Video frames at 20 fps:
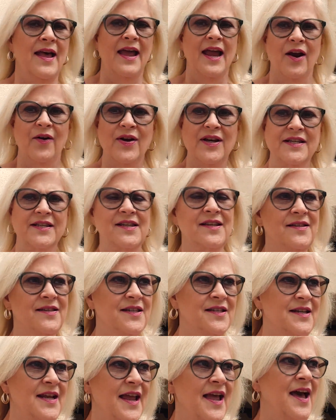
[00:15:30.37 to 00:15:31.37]
Harry said
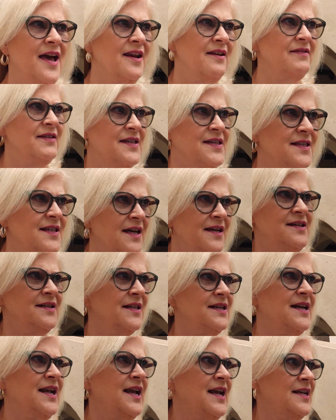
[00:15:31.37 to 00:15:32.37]
stay out of the sun
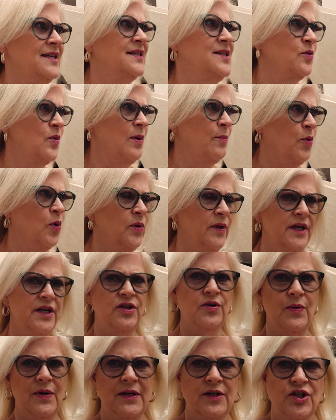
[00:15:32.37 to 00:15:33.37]
today, so I'm only
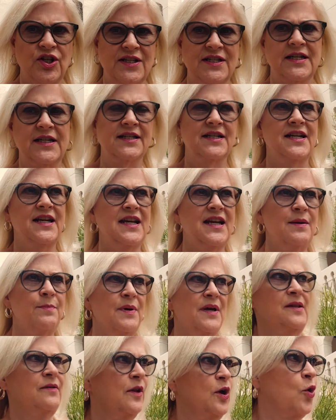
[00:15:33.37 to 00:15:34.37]
doing just a teeny
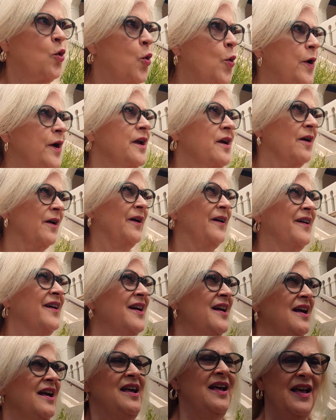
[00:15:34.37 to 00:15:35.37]
bit in the courtyard.
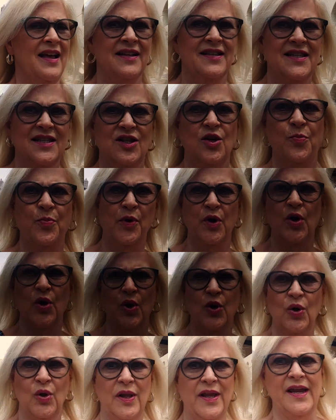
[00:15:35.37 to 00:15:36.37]
It's super
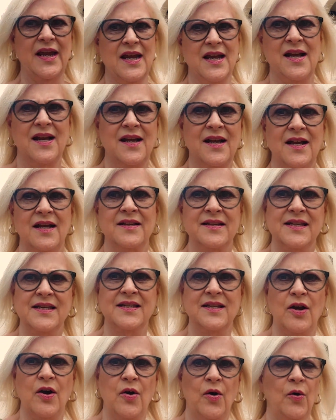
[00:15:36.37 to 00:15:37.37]
early,
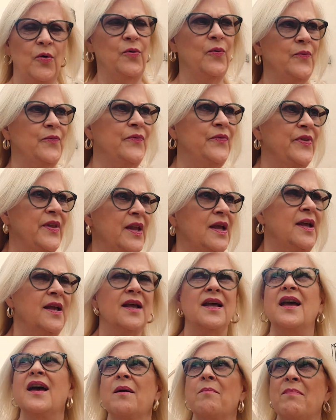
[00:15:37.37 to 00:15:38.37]
so
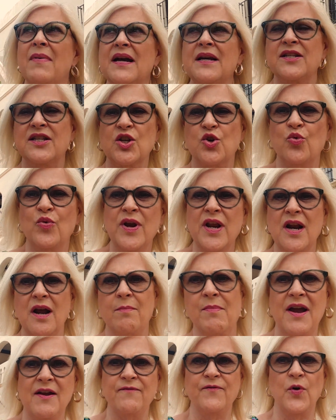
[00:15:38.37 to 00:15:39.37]
my screen
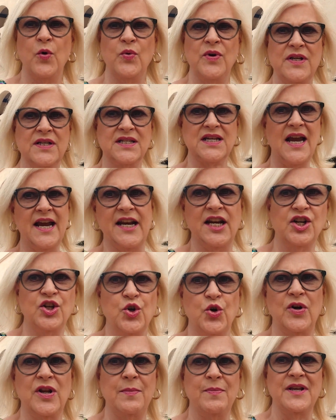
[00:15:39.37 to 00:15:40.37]
on my phone is kind of
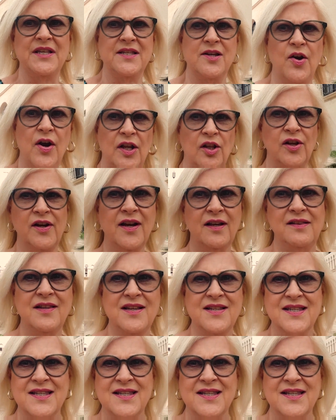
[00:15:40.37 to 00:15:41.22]
dirty, but sorry, look at the